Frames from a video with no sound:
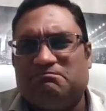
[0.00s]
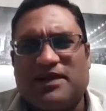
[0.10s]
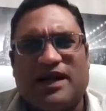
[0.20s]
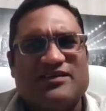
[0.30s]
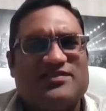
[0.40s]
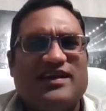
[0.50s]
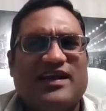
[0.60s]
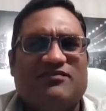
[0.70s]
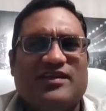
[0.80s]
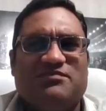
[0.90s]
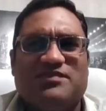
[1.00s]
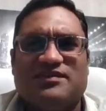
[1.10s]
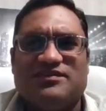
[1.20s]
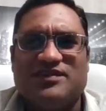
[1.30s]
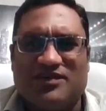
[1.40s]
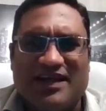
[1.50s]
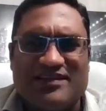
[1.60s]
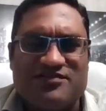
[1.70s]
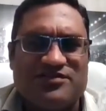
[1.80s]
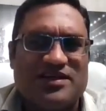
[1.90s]
Products didn't have labels. There were
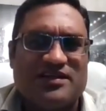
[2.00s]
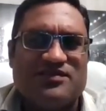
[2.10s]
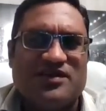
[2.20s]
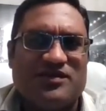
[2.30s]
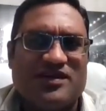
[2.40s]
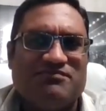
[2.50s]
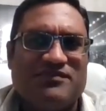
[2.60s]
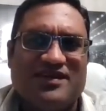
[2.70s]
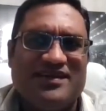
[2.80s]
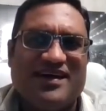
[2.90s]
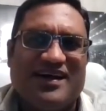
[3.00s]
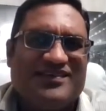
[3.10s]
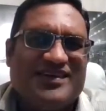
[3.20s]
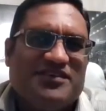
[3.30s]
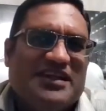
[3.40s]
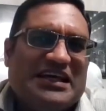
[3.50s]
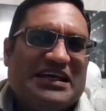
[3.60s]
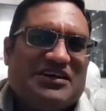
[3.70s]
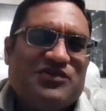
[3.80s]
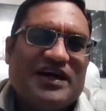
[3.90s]
lots of shelves that were empty. I don't even
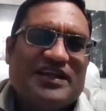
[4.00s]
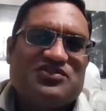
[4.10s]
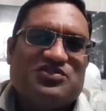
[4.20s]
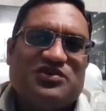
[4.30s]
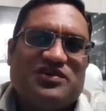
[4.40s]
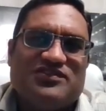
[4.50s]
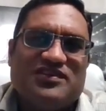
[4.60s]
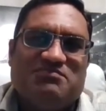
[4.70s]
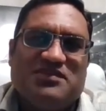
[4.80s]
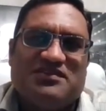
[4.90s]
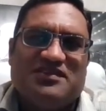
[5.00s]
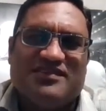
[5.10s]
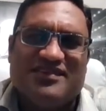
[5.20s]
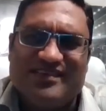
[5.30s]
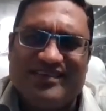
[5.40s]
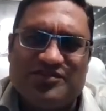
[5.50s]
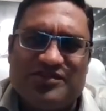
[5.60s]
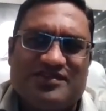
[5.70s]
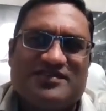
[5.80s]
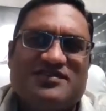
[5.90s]
know why the store is in business. It
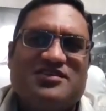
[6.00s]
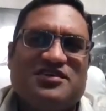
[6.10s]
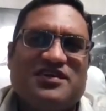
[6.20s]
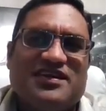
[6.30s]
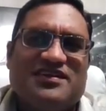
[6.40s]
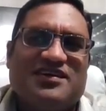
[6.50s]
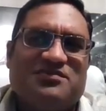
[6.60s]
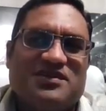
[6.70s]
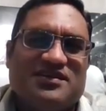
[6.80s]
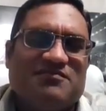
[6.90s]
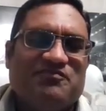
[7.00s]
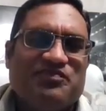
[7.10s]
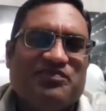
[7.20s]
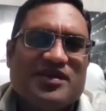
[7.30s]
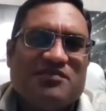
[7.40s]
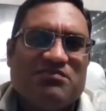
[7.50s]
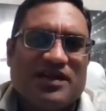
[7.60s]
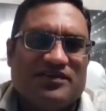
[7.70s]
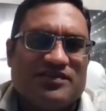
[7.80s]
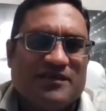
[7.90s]
was a totally terrible
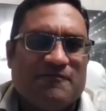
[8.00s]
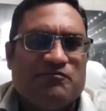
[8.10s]
place.